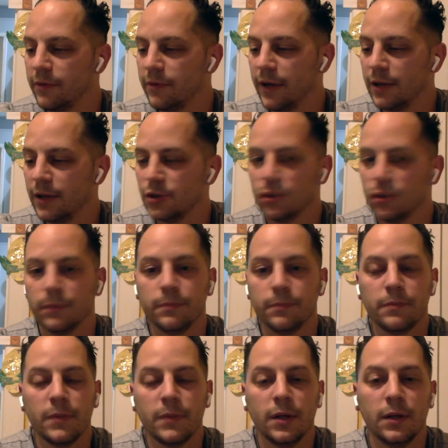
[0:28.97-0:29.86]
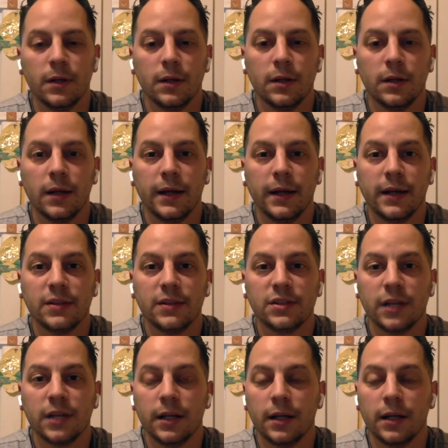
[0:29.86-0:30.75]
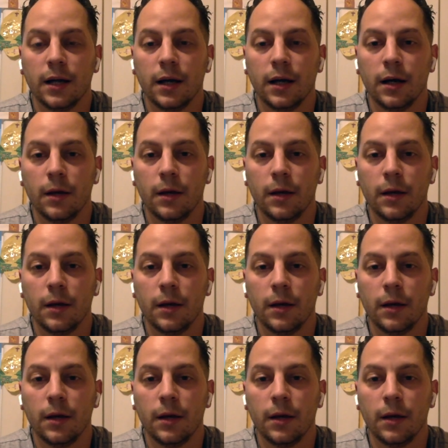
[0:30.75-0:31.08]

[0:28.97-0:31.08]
fashion. Like I said,